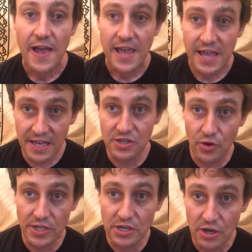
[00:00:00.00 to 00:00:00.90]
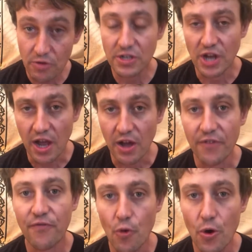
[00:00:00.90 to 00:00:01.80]
he is going to go to jail
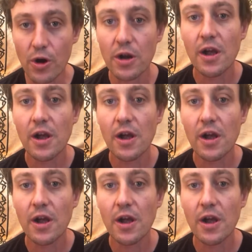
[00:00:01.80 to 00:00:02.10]
for